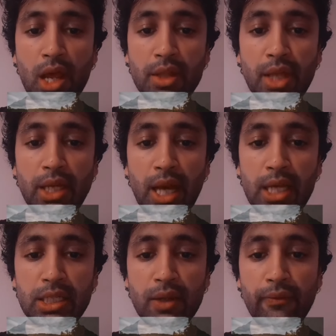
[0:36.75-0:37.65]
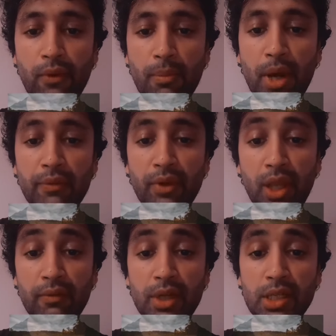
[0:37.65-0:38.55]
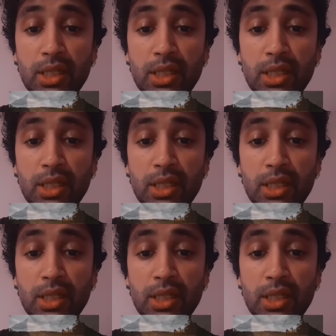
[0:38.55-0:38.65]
then ask for my forgiveness,